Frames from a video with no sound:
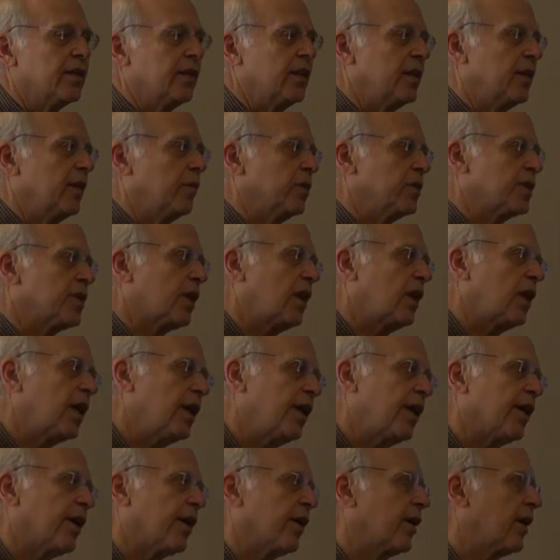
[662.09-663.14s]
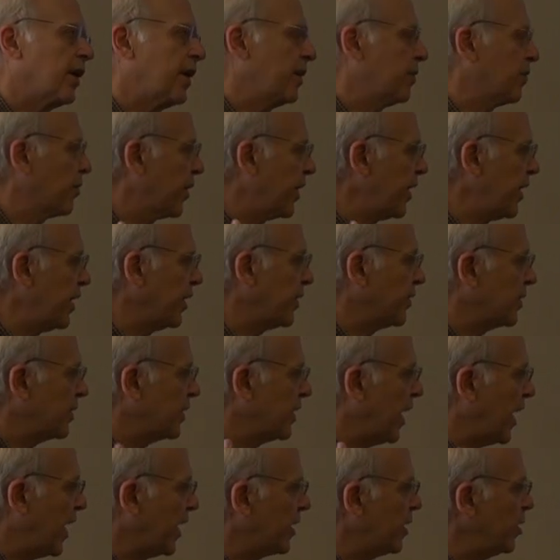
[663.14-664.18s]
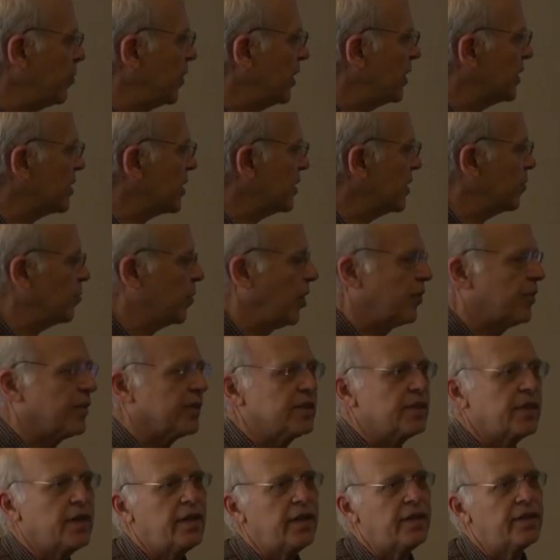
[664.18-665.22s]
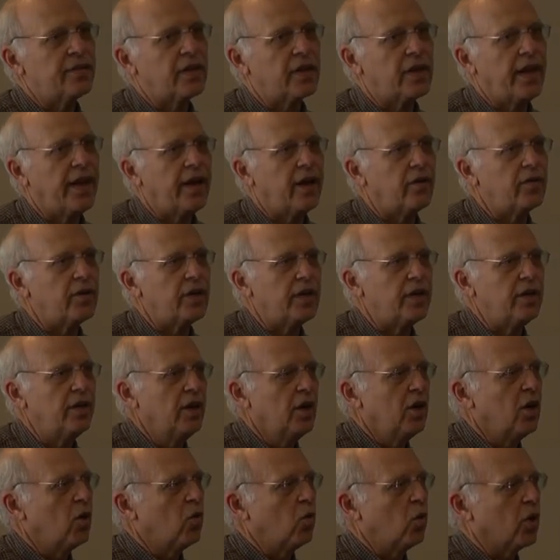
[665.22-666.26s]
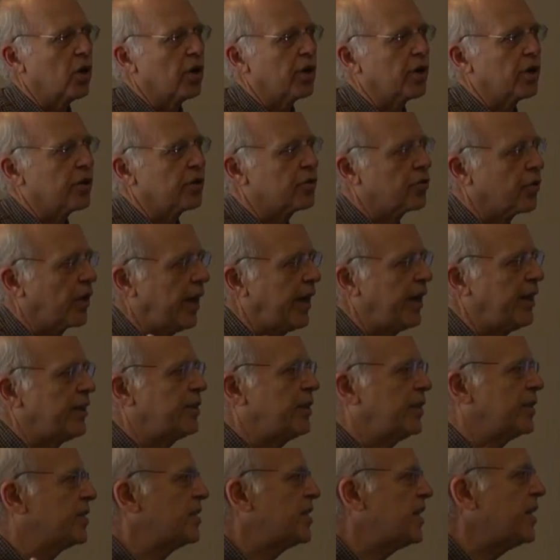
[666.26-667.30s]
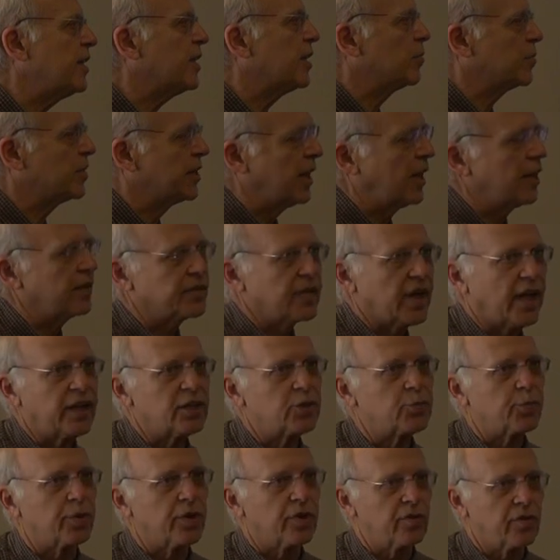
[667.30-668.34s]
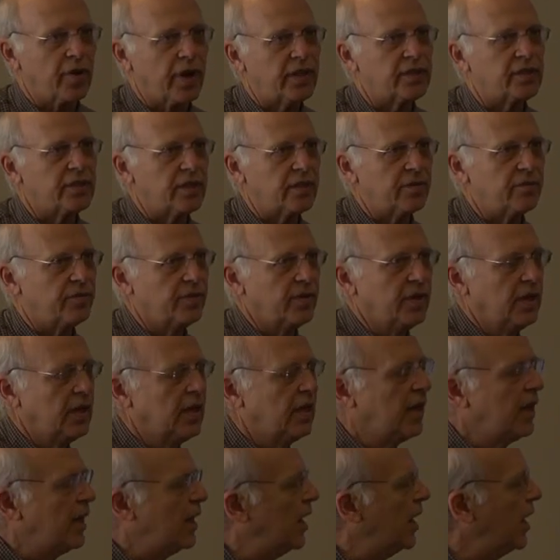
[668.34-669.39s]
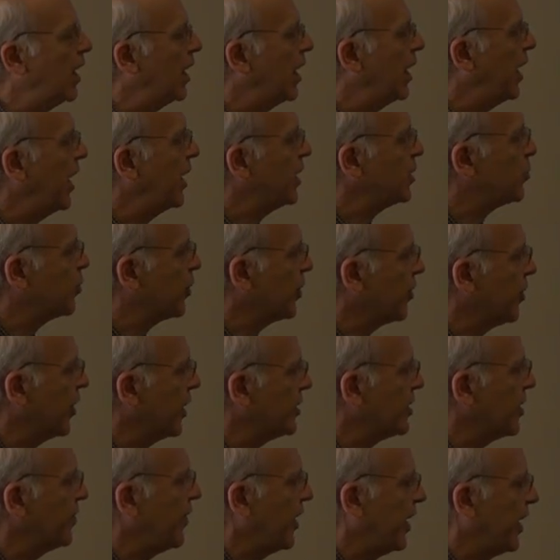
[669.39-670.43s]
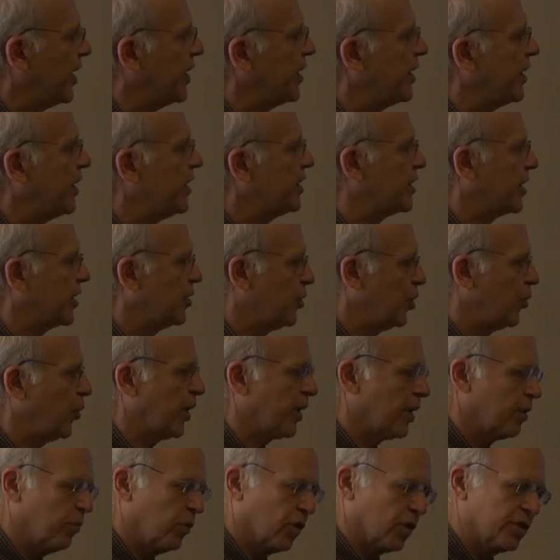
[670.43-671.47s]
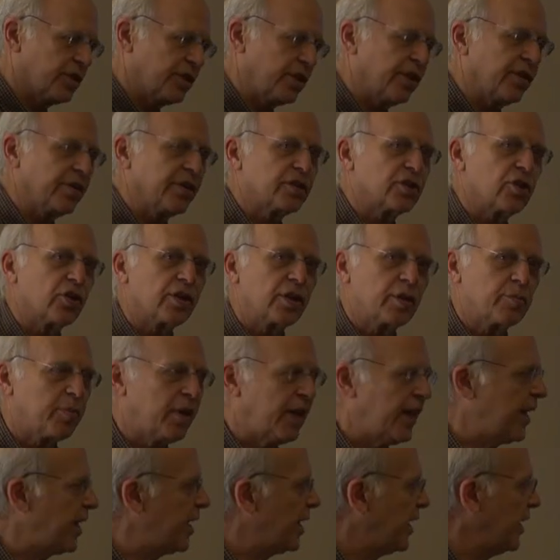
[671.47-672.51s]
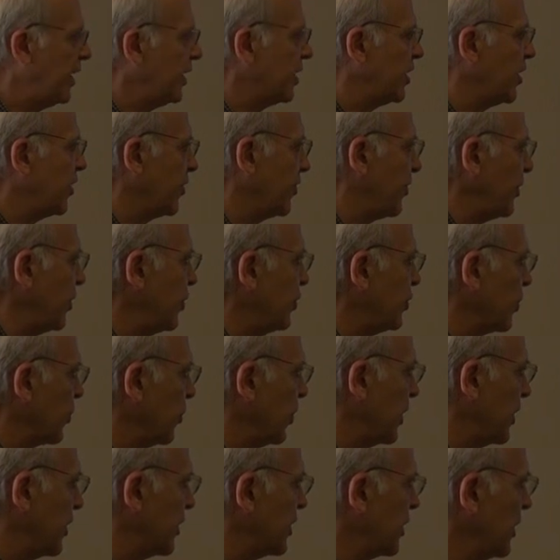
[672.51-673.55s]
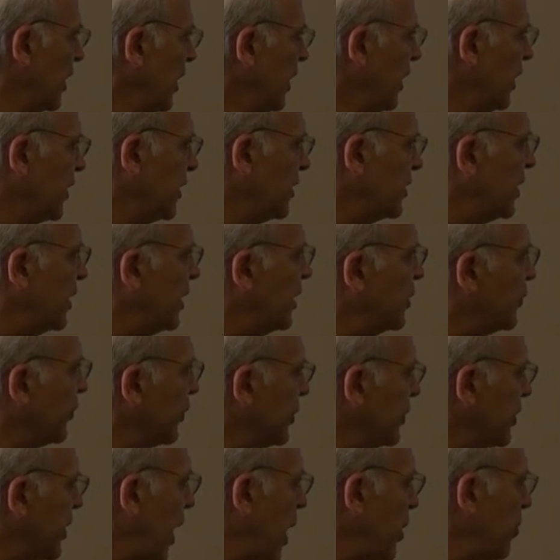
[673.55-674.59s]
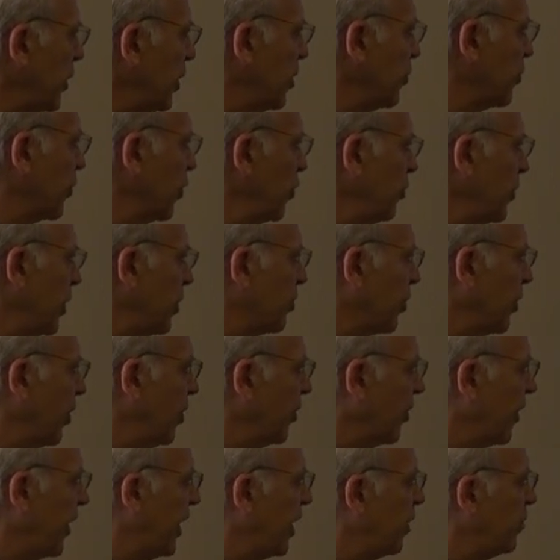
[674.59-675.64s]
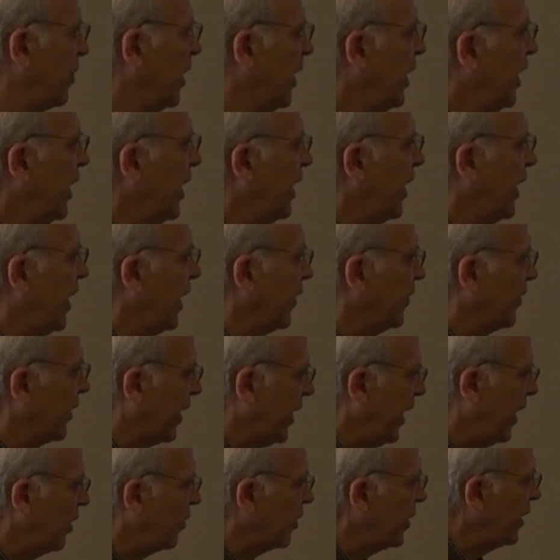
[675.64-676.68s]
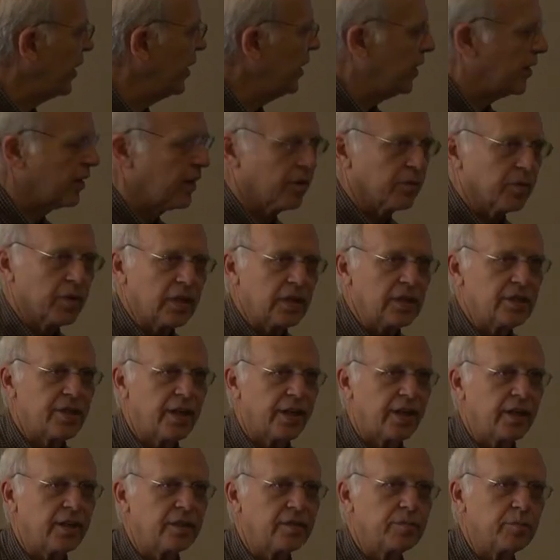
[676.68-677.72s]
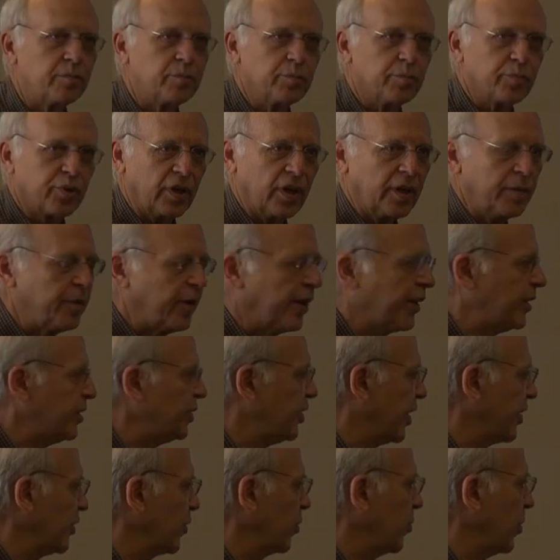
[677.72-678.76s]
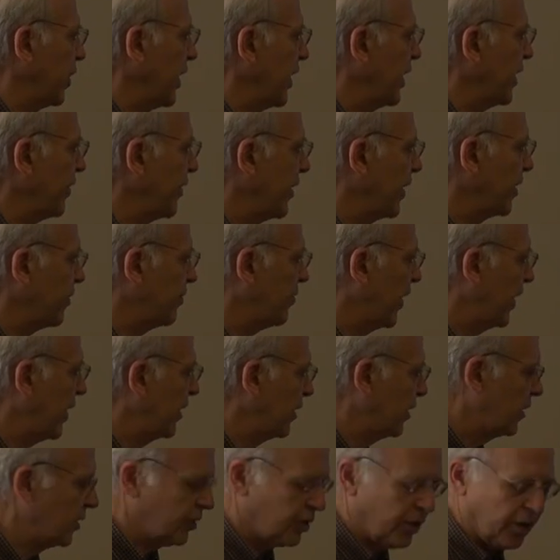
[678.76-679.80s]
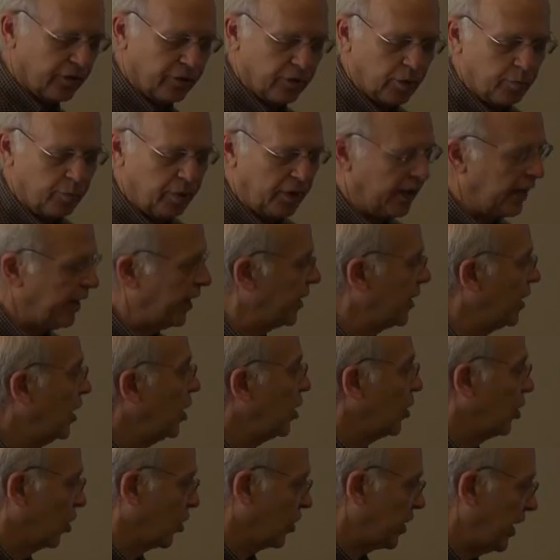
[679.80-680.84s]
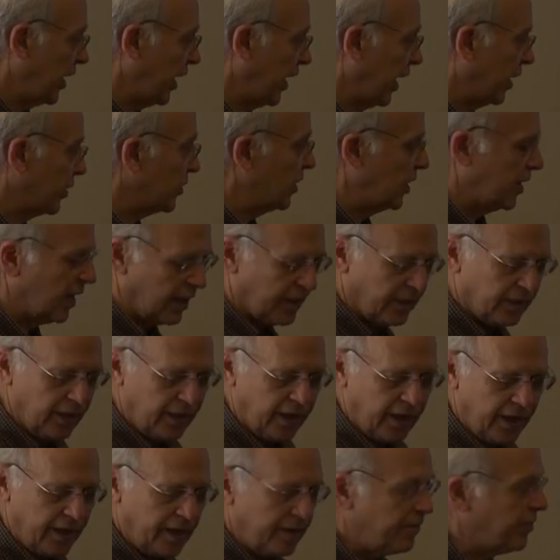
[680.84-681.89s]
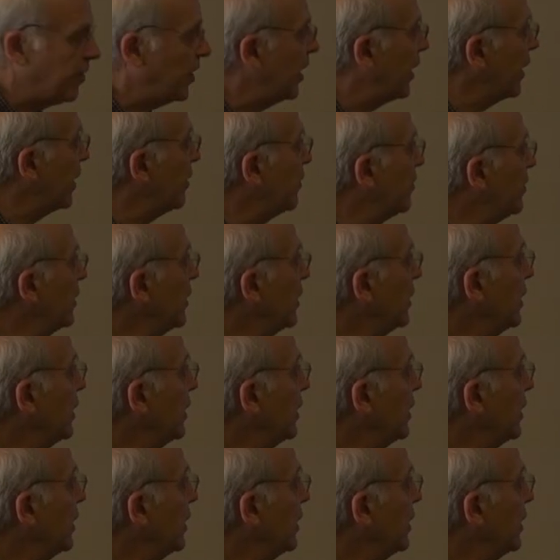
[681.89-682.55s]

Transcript: the, it was clear in reading the documents that both the city and the county were trying to see themselves as progressive, uh, as progressive entities, and doing a more serious look at planning into the future, with its, the city's first capital improvement program, and the county uh, releasing a preliminary general plan and then a final general plan looking out to nineteen eighty-five.